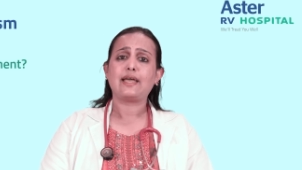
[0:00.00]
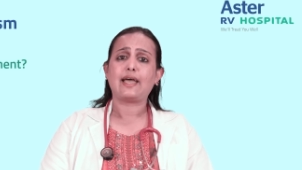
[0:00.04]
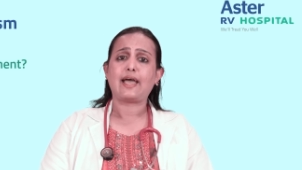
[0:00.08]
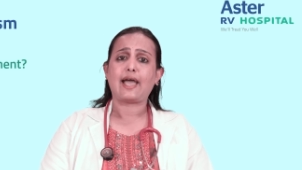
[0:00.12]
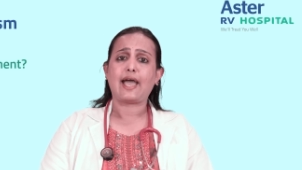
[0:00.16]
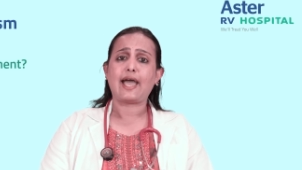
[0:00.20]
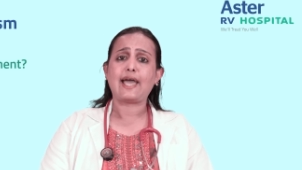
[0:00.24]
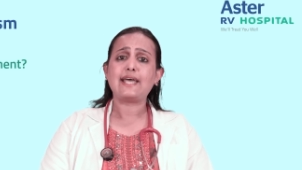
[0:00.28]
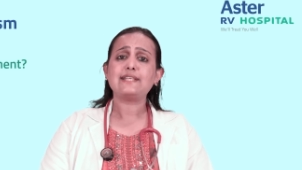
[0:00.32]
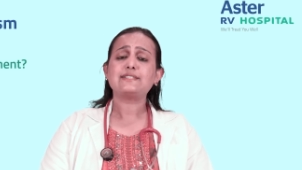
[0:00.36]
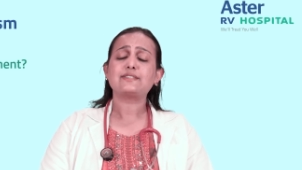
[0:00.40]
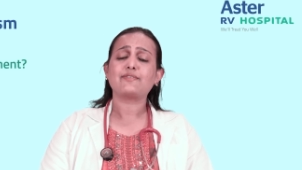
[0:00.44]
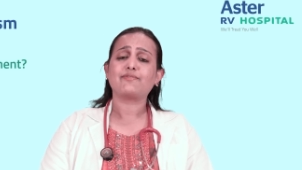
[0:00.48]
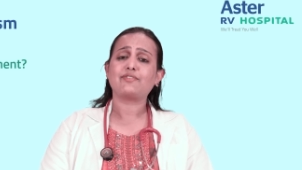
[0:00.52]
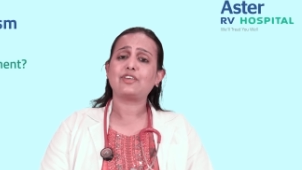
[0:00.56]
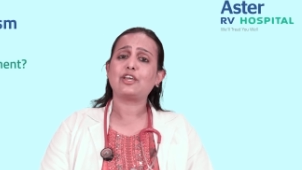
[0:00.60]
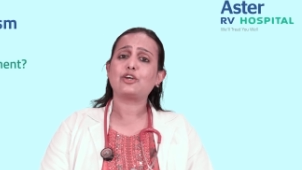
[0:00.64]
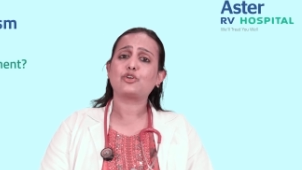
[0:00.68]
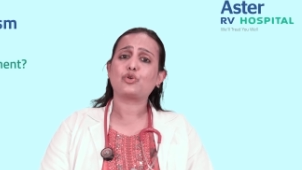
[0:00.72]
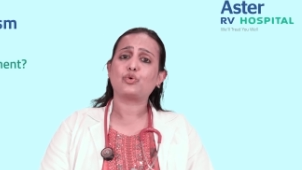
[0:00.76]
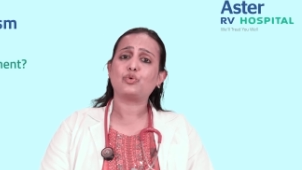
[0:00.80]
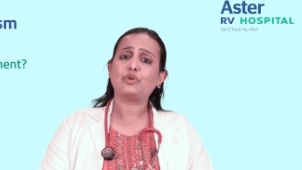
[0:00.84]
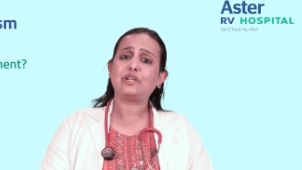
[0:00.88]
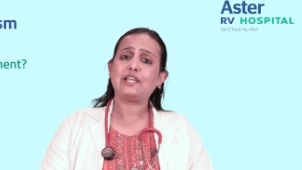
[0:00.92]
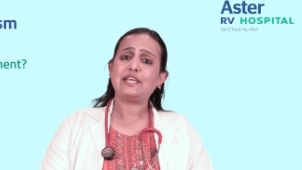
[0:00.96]
as we
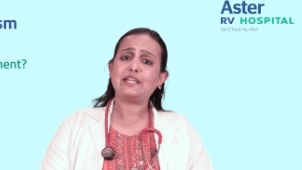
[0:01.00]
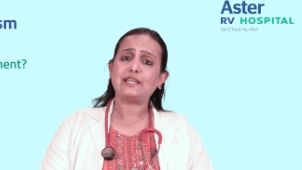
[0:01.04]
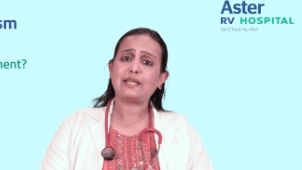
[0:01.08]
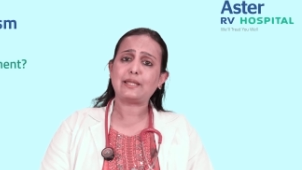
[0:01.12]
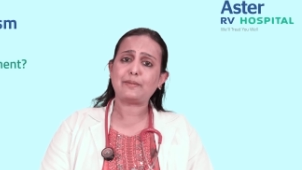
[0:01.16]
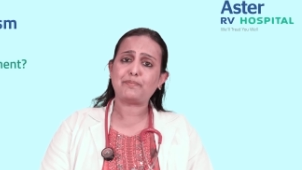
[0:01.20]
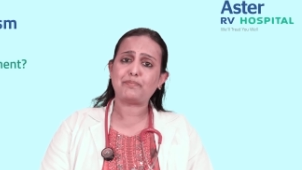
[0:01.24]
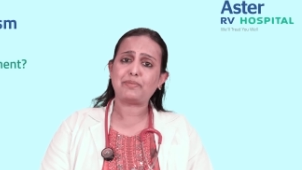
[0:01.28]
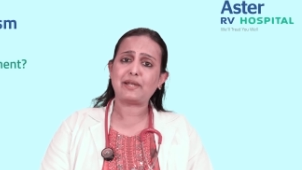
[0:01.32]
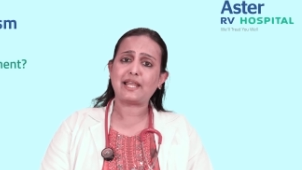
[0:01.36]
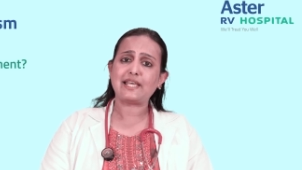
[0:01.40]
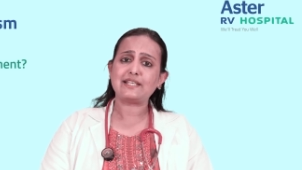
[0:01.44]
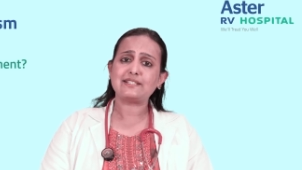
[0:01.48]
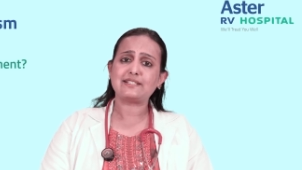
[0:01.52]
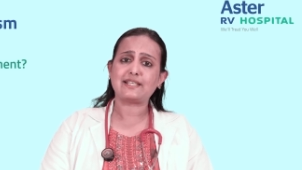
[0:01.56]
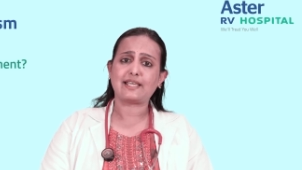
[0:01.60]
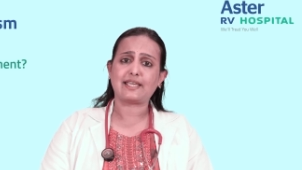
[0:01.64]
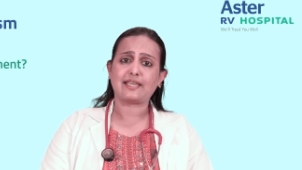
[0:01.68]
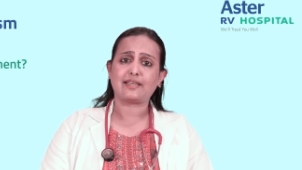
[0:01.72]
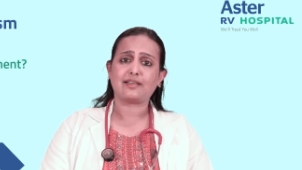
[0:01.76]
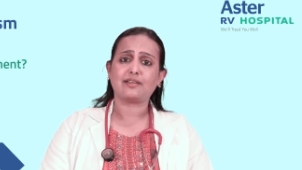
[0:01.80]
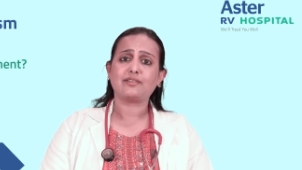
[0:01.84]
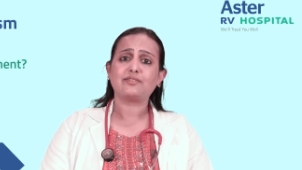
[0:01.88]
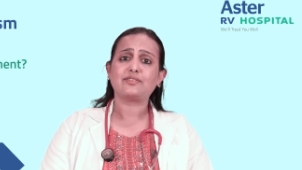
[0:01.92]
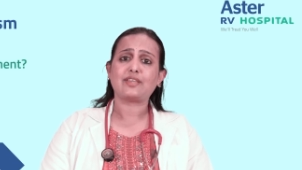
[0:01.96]
are only
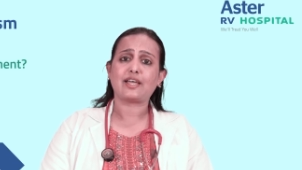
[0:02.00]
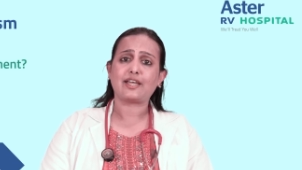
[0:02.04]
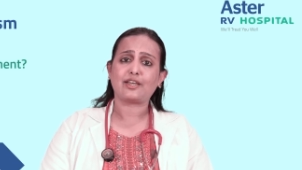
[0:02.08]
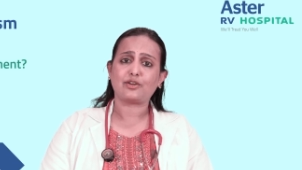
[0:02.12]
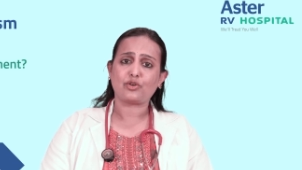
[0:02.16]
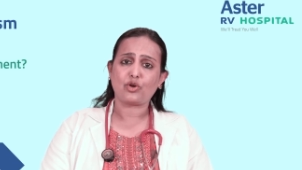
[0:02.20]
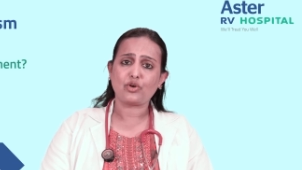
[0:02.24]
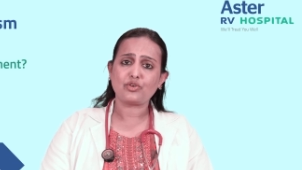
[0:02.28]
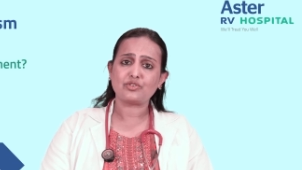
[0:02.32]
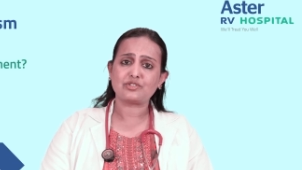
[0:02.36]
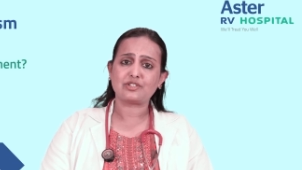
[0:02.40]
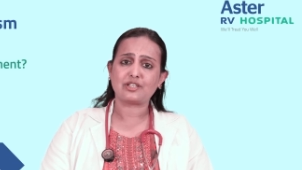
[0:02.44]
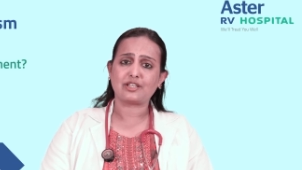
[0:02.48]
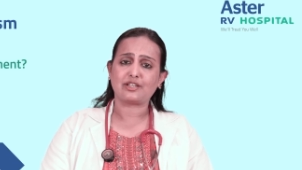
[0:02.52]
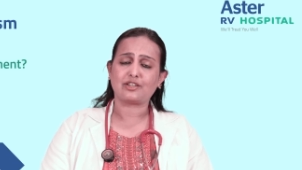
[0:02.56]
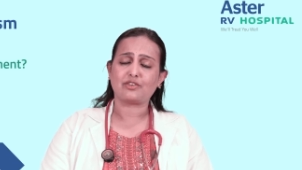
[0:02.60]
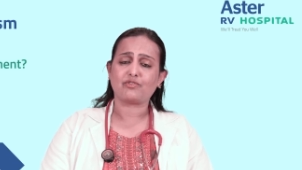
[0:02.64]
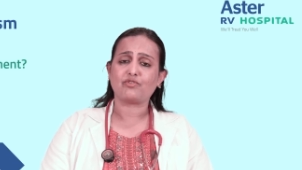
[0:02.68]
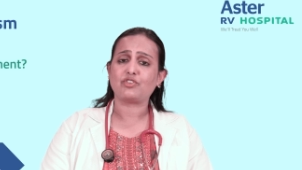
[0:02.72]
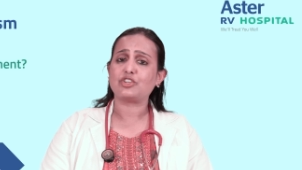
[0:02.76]
replacing thyroxine,